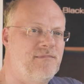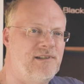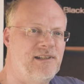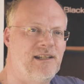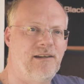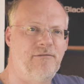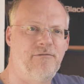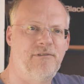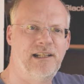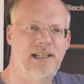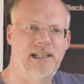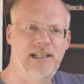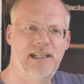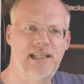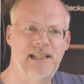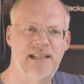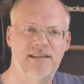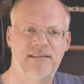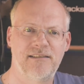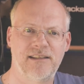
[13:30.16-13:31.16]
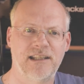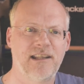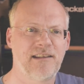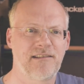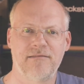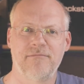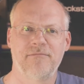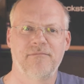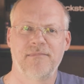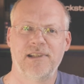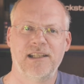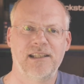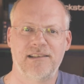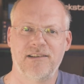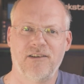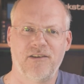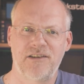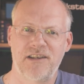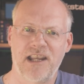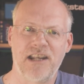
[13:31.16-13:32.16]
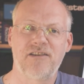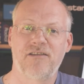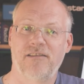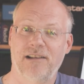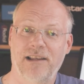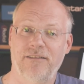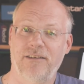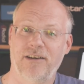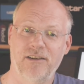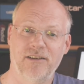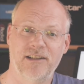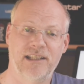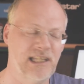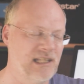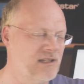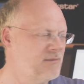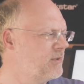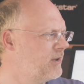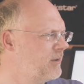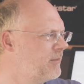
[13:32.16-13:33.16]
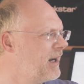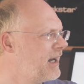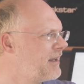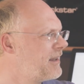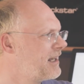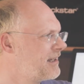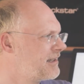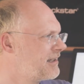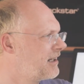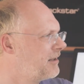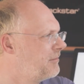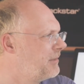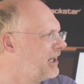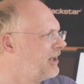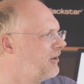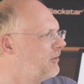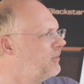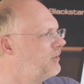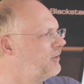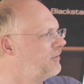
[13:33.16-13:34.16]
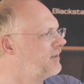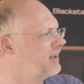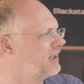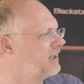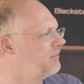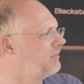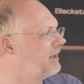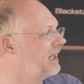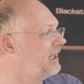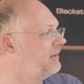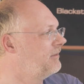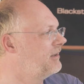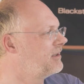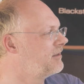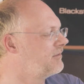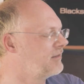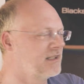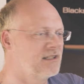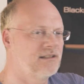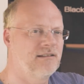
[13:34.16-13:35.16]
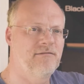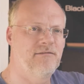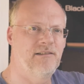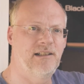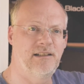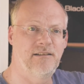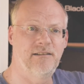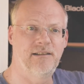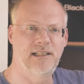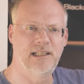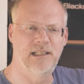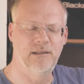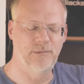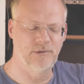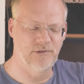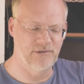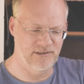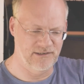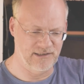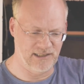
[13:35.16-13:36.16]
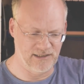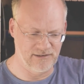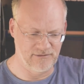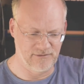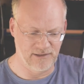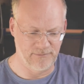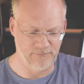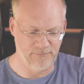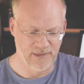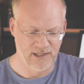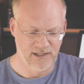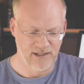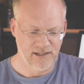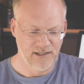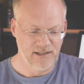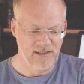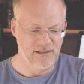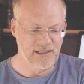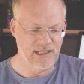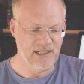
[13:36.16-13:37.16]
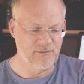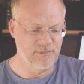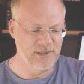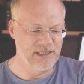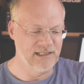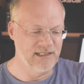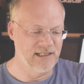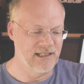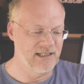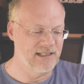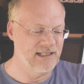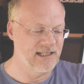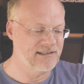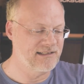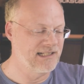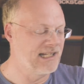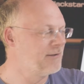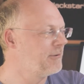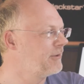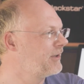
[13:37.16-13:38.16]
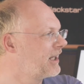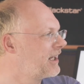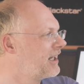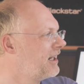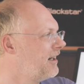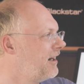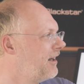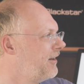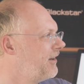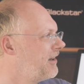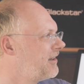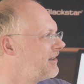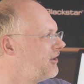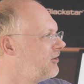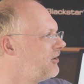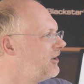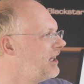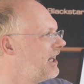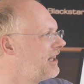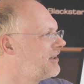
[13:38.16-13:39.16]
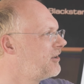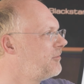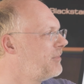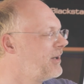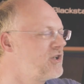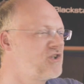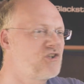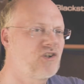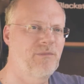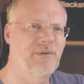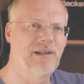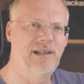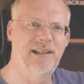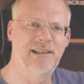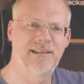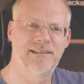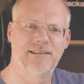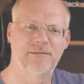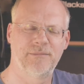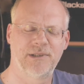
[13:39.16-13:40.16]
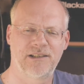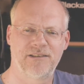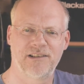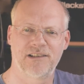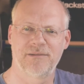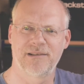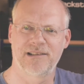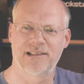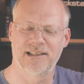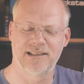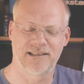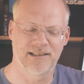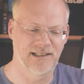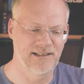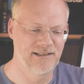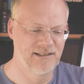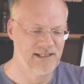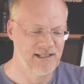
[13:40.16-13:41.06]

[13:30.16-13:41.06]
you know, really needs, it's not essential to have a good keyboard, but I think it's going to be a lot more fun to play with a really good keyboard. So that'll be, that's now on the card. That's on my shopping list, on my Christmas list now.